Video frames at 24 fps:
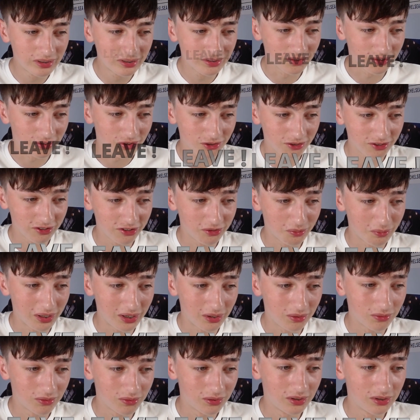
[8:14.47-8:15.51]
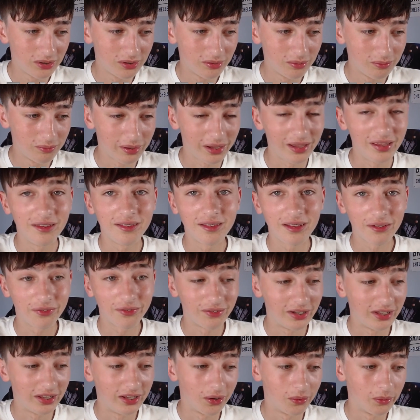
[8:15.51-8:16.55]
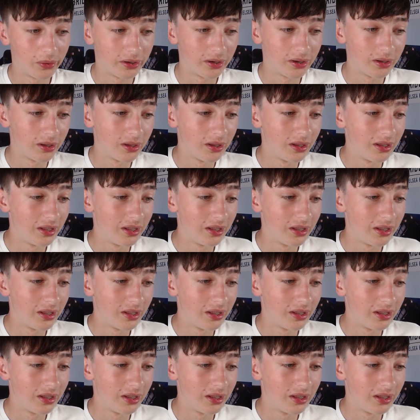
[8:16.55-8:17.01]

So sorry, Jamal, but he's definitely going.